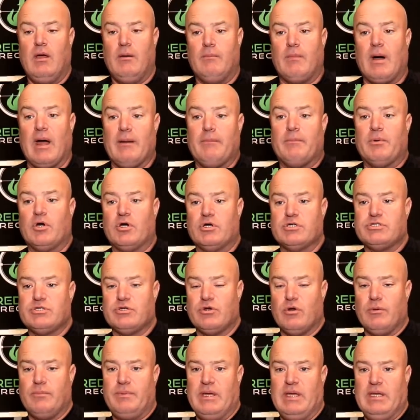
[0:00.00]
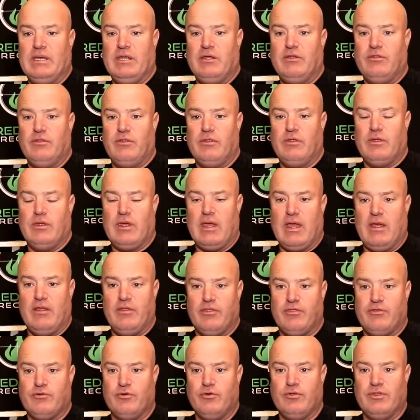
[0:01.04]
My personal opinion,
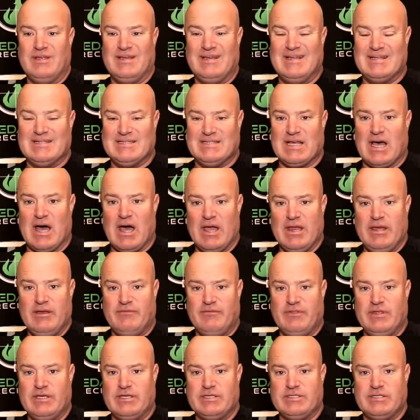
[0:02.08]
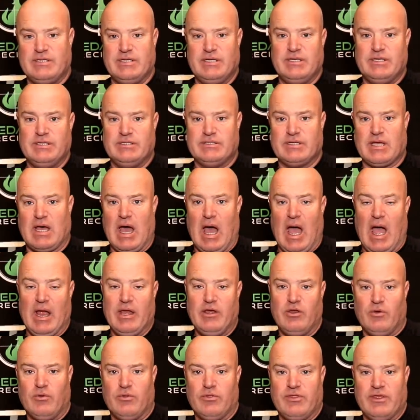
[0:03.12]
and through the design of this, is I
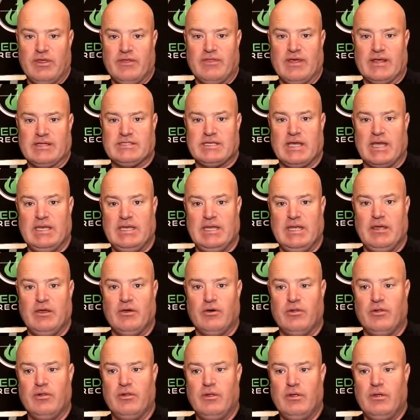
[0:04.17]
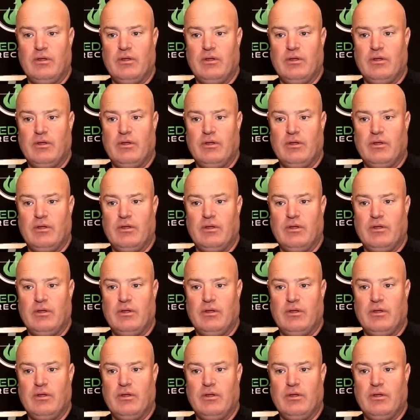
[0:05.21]
don't think that's ideal.